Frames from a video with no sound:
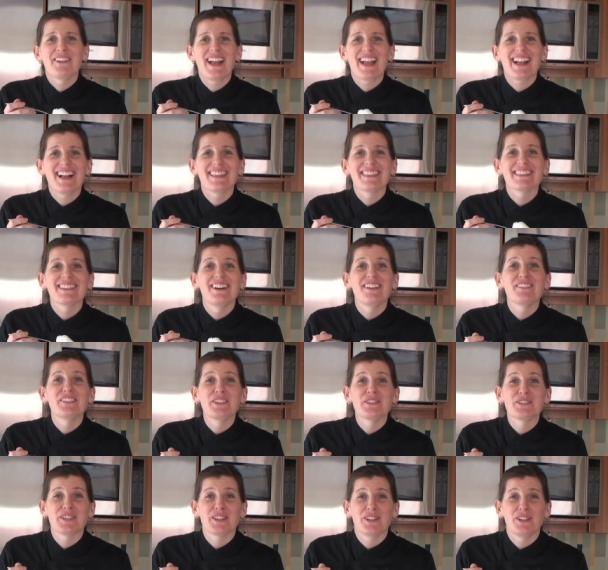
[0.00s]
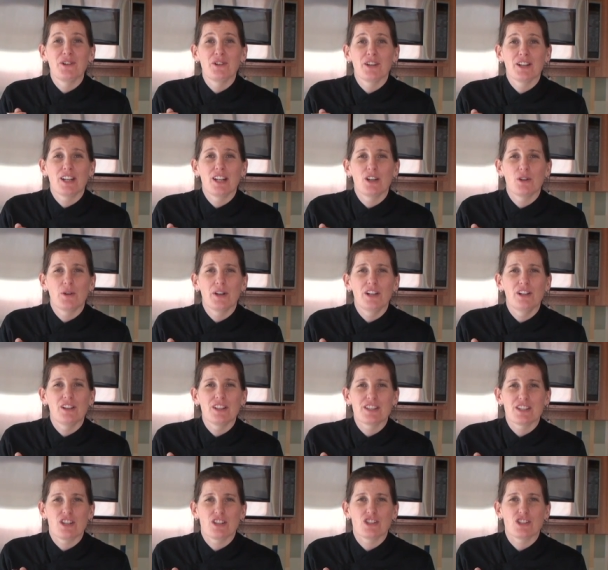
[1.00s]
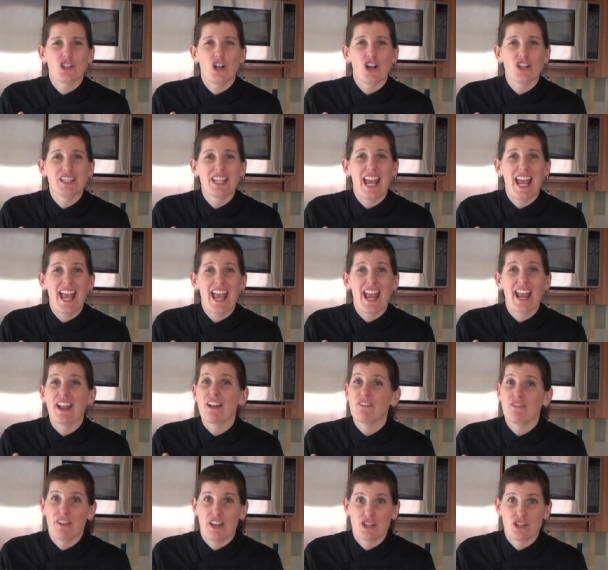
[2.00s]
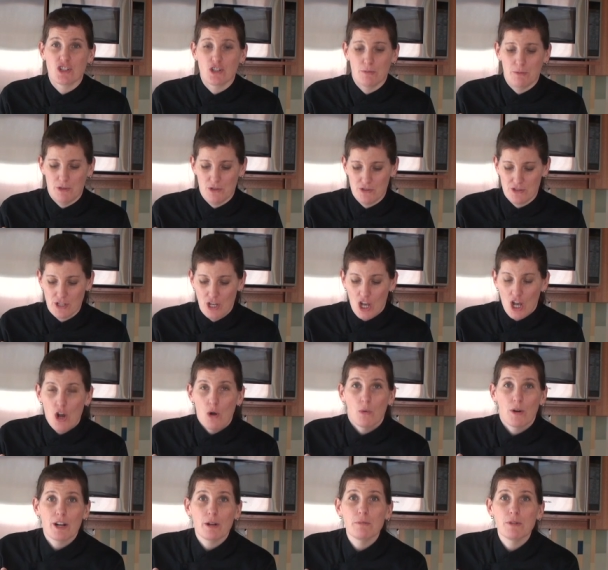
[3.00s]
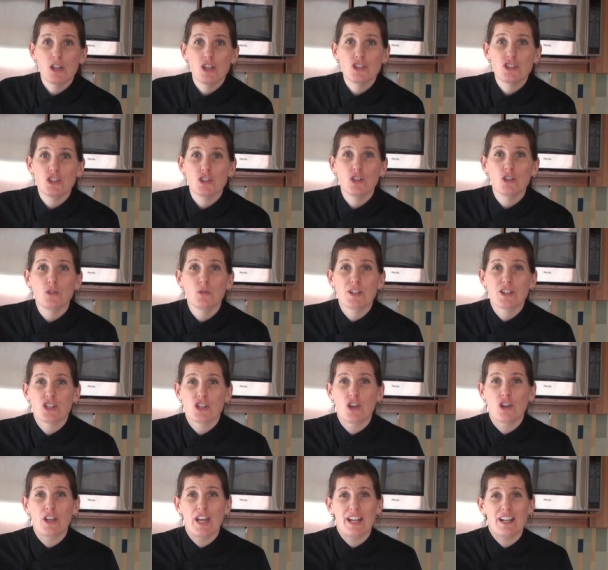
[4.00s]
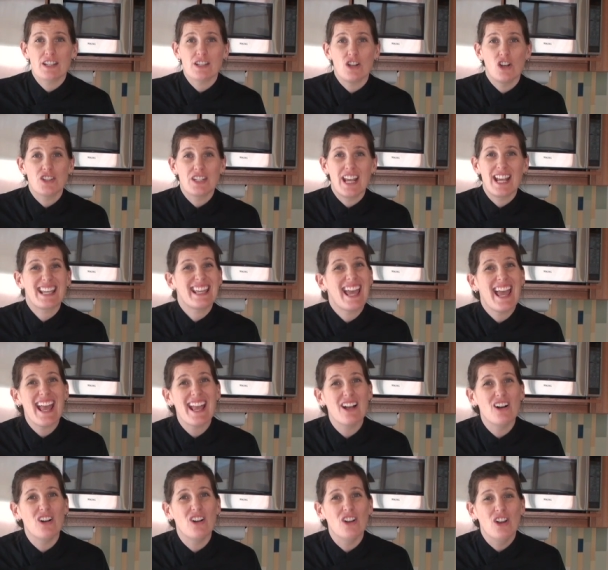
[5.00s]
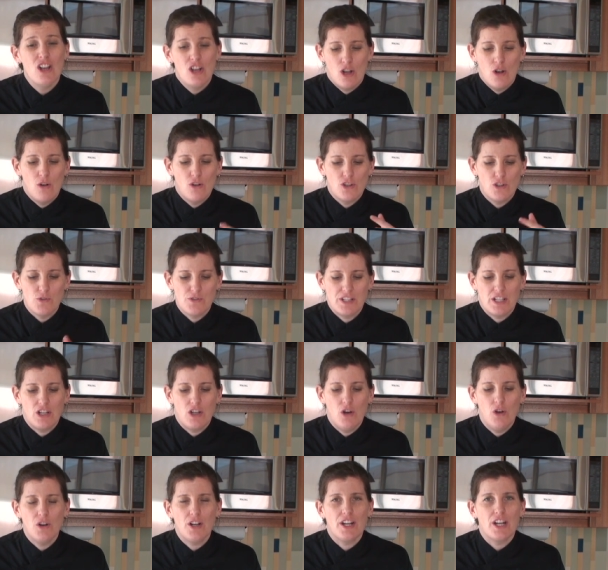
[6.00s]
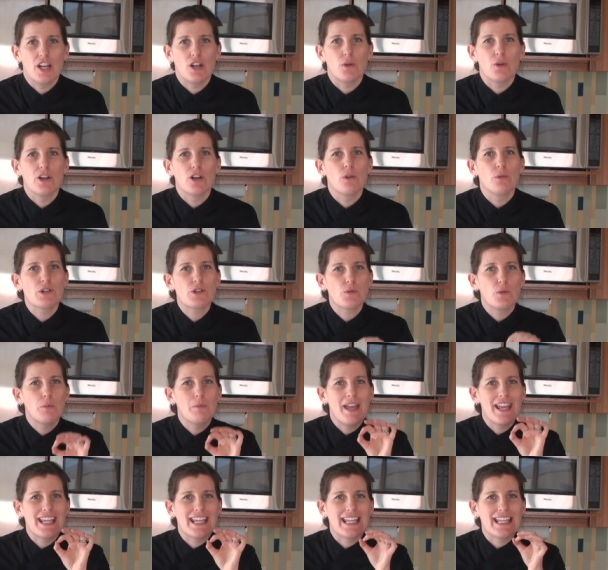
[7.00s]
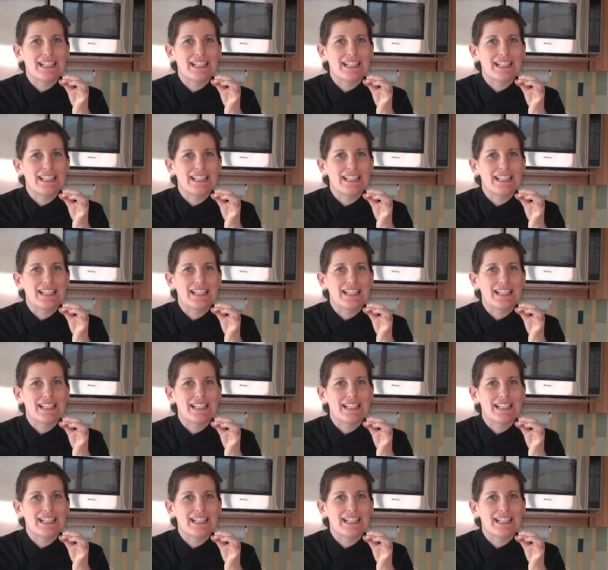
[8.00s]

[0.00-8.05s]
way I love using coconut oil is to saute vegetables. What I'm gonna do is show you how to saute kale using coconut oil, which will make